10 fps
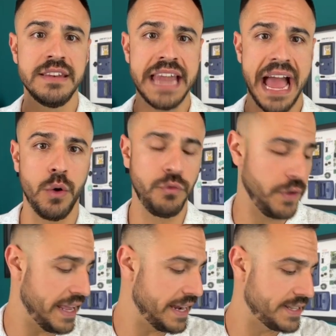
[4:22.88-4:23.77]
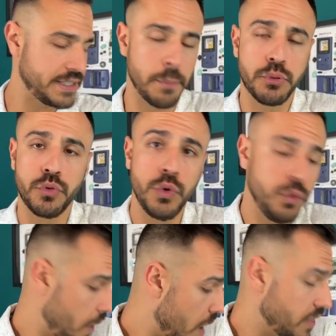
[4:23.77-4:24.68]
Now, it is
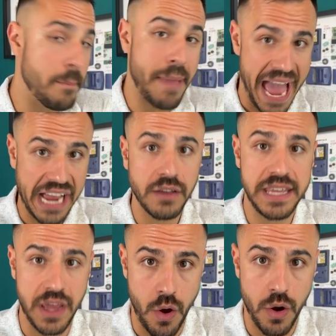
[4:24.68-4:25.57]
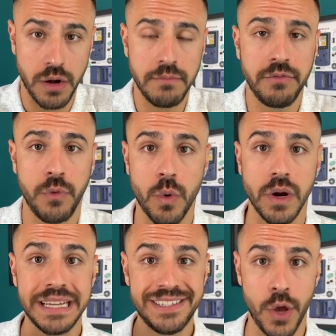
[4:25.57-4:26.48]
approved on the back of the arm
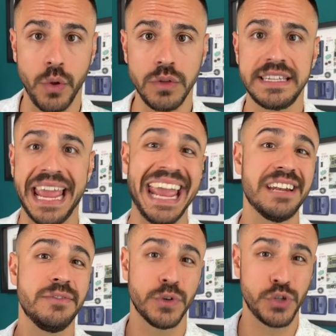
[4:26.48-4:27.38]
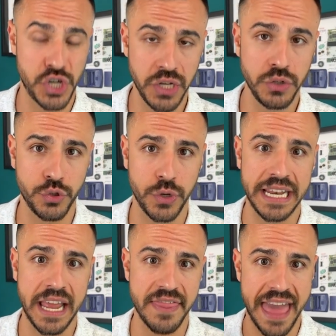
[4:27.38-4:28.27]
for adults and for
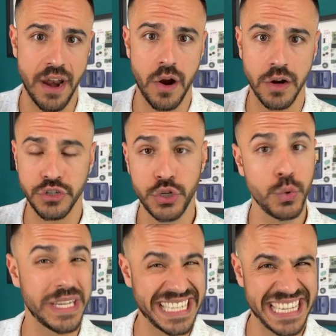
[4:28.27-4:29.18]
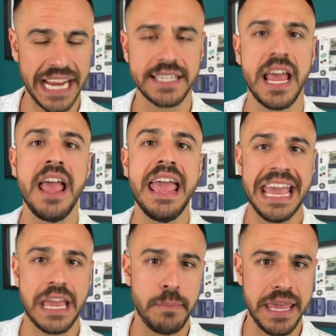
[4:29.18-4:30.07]
children that are two to six,
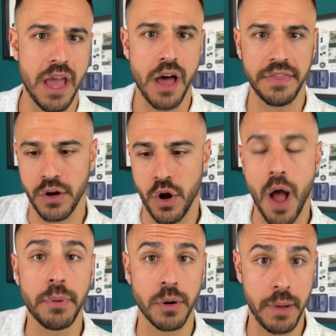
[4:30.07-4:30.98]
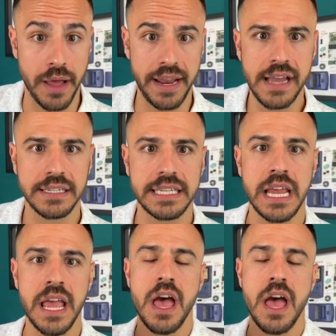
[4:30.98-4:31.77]
it could be on their upper buttocks.